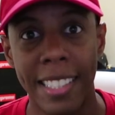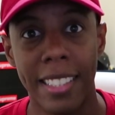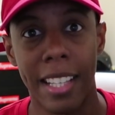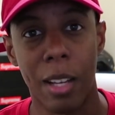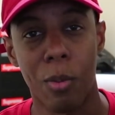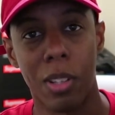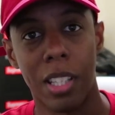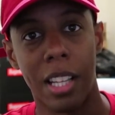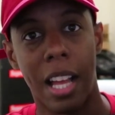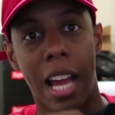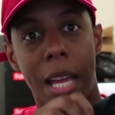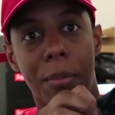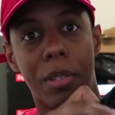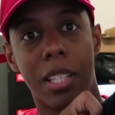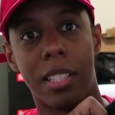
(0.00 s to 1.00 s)
This is like one of the
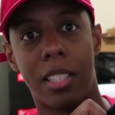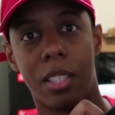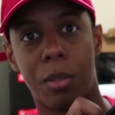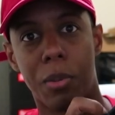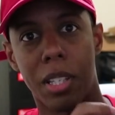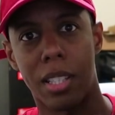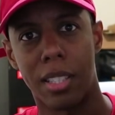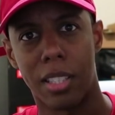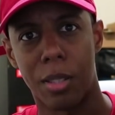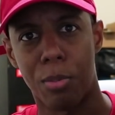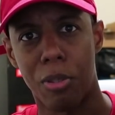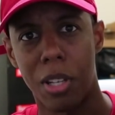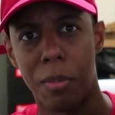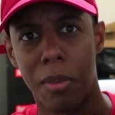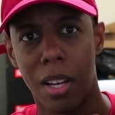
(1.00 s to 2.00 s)
hype tees this week, the
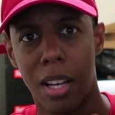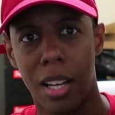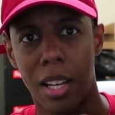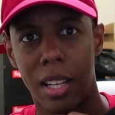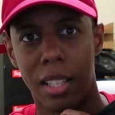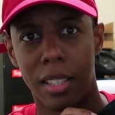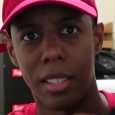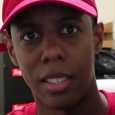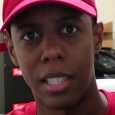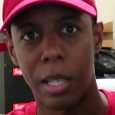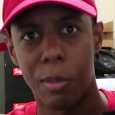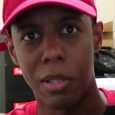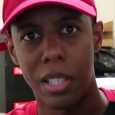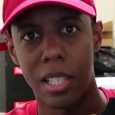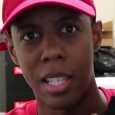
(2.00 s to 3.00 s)
Supreme uh,
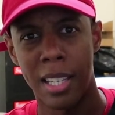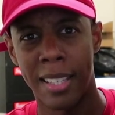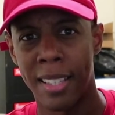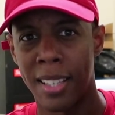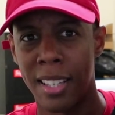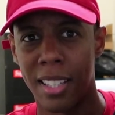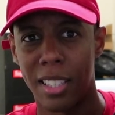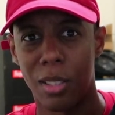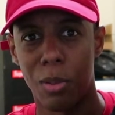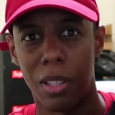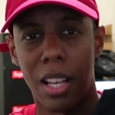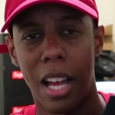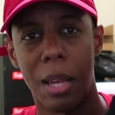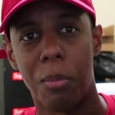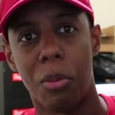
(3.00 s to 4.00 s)
Liquid Tee. It's one
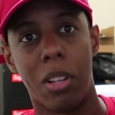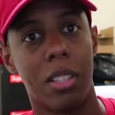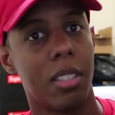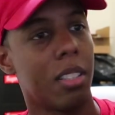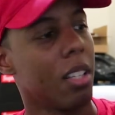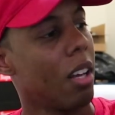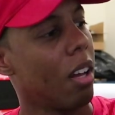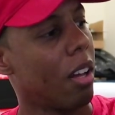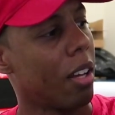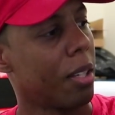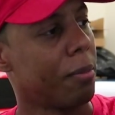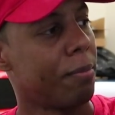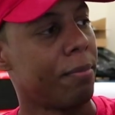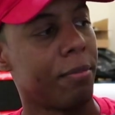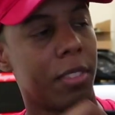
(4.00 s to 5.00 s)
of the hype ones.
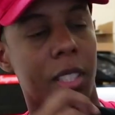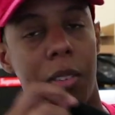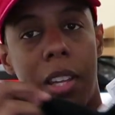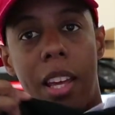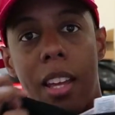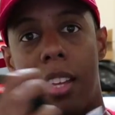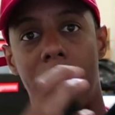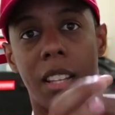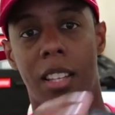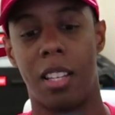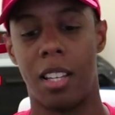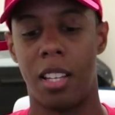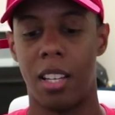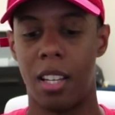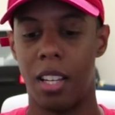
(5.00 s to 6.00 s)
Um, so yeah,
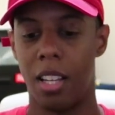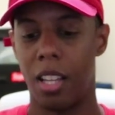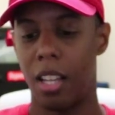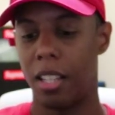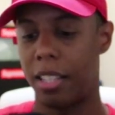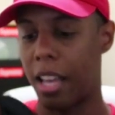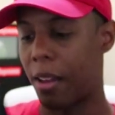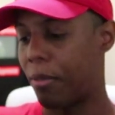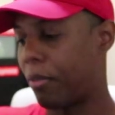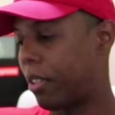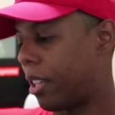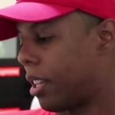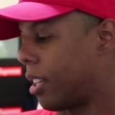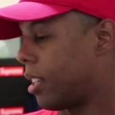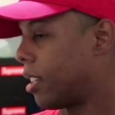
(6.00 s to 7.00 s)

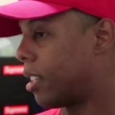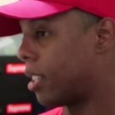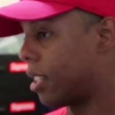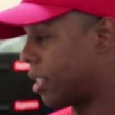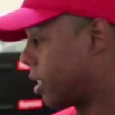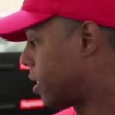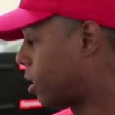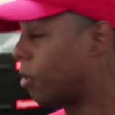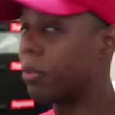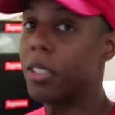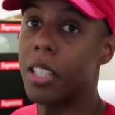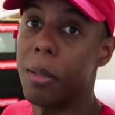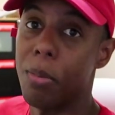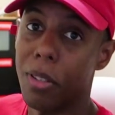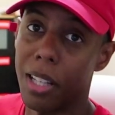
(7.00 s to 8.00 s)
definitely don't
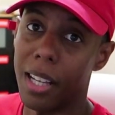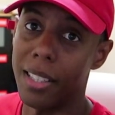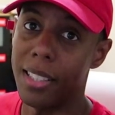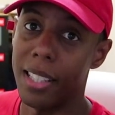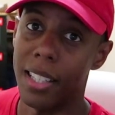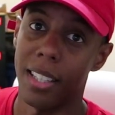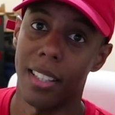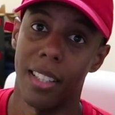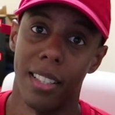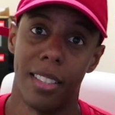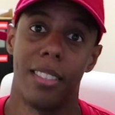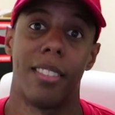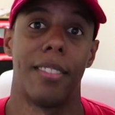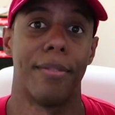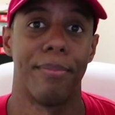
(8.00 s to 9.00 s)
sleep on that tee
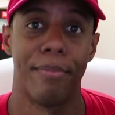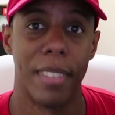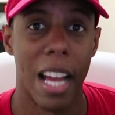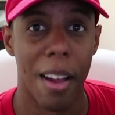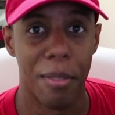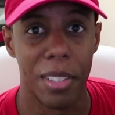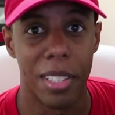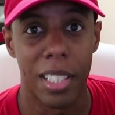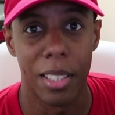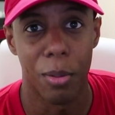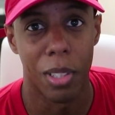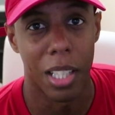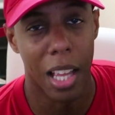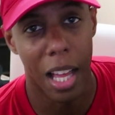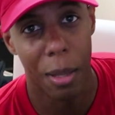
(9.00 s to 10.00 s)
because obviously it's
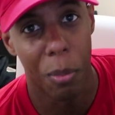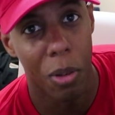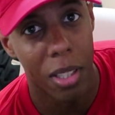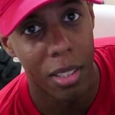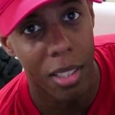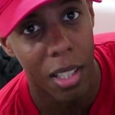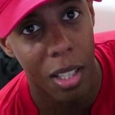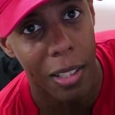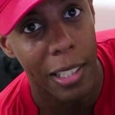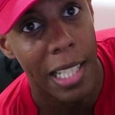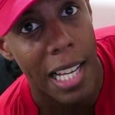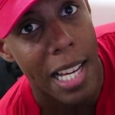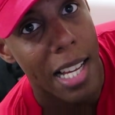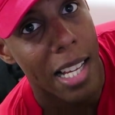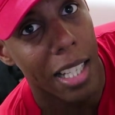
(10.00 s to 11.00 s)
one of the hype ones, so
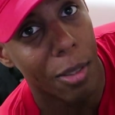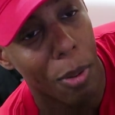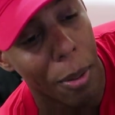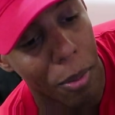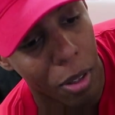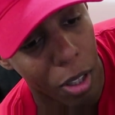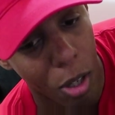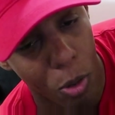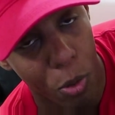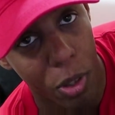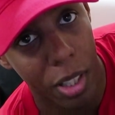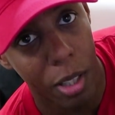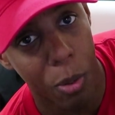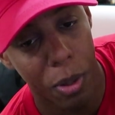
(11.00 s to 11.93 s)
it's probably gonna go really